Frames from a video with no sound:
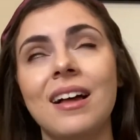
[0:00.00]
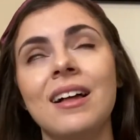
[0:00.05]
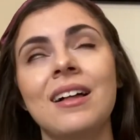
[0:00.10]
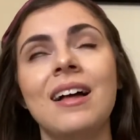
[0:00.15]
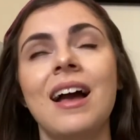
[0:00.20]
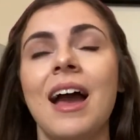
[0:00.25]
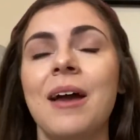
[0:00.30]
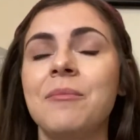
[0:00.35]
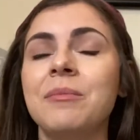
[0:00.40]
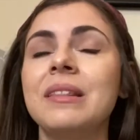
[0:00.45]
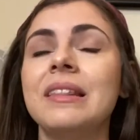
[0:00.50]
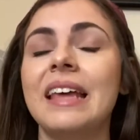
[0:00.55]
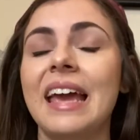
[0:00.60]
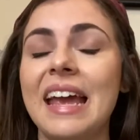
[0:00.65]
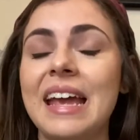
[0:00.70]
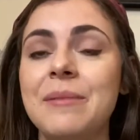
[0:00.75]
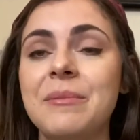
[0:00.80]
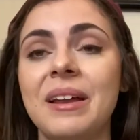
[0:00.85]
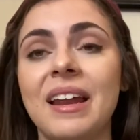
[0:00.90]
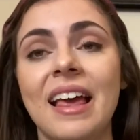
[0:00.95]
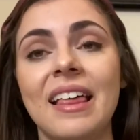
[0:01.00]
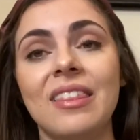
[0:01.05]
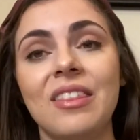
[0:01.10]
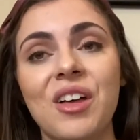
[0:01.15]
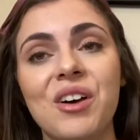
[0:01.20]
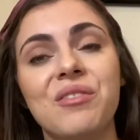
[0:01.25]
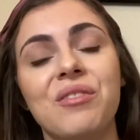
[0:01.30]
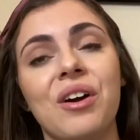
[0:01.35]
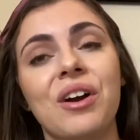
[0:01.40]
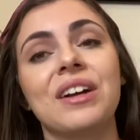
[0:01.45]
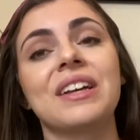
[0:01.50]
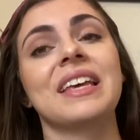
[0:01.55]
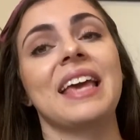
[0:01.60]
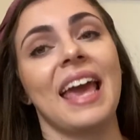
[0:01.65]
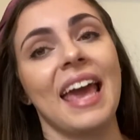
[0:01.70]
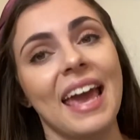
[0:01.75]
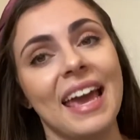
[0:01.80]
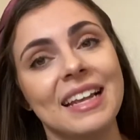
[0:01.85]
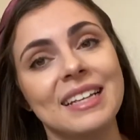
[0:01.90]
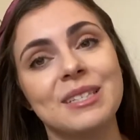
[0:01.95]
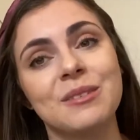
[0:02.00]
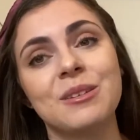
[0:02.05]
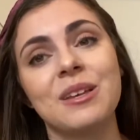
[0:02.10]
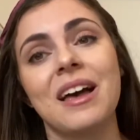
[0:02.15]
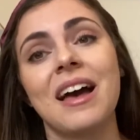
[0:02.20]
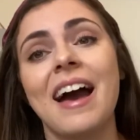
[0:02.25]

I'm lame and I love arcades.